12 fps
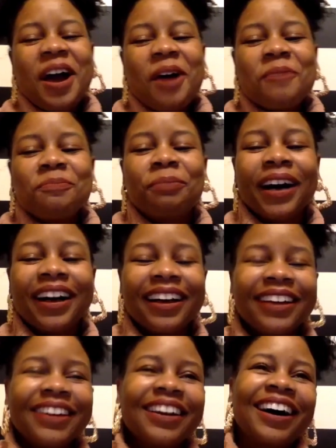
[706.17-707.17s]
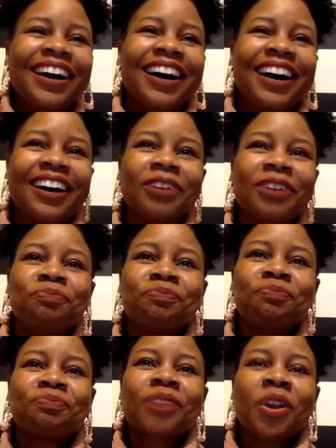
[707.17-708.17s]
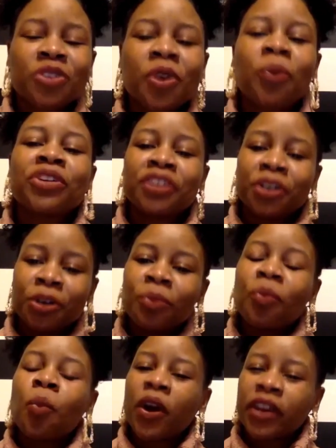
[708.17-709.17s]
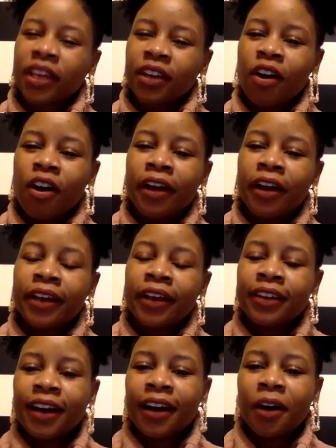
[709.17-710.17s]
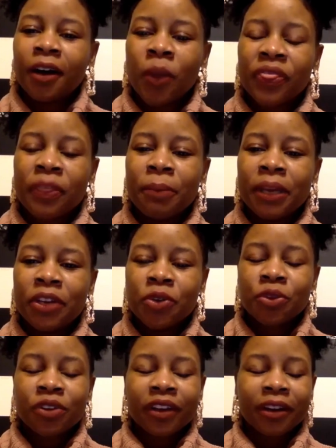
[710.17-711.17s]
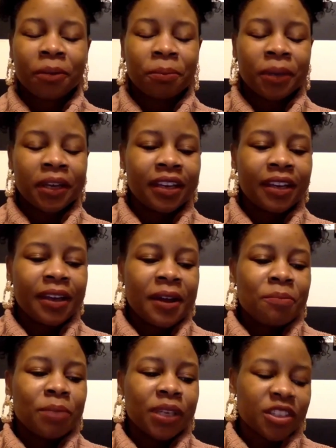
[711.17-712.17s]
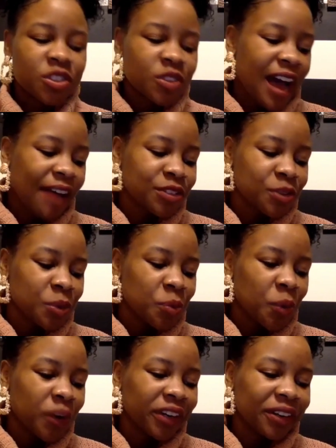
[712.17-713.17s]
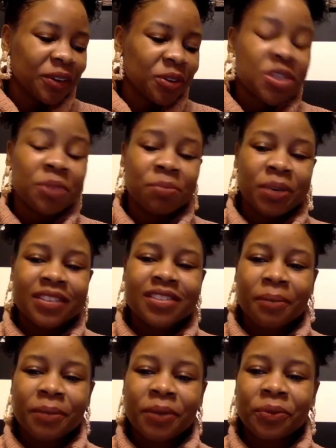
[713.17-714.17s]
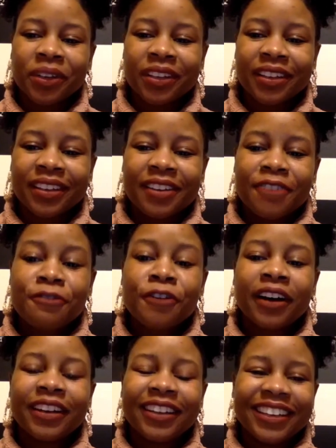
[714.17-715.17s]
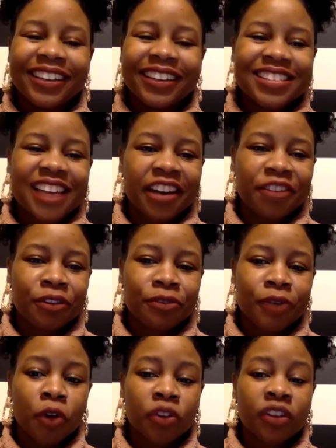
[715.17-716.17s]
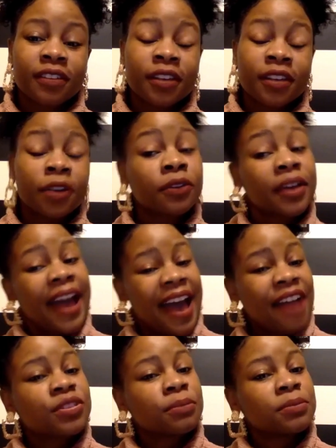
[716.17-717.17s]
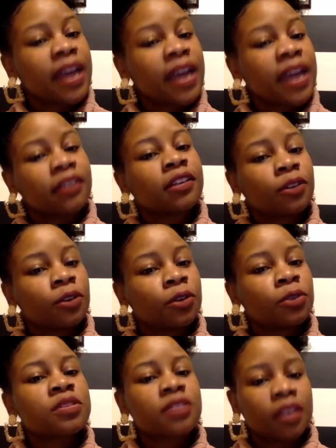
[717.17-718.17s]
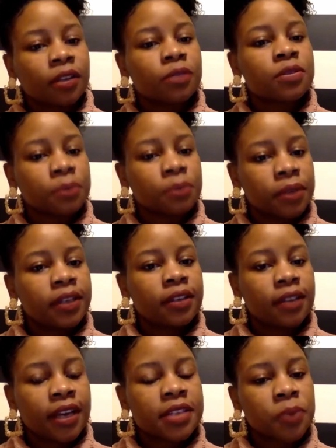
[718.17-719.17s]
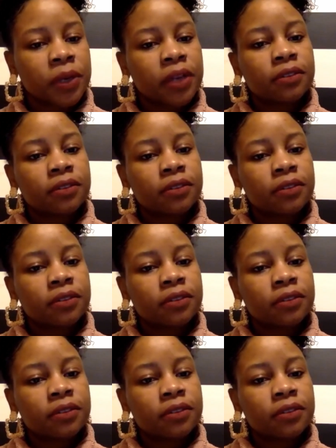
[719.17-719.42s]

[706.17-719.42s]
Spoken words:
But so we're still working on what the menu is going to be, because obviously we want it to be something really fun and exciting for folks, and still have some technical skill to it as well.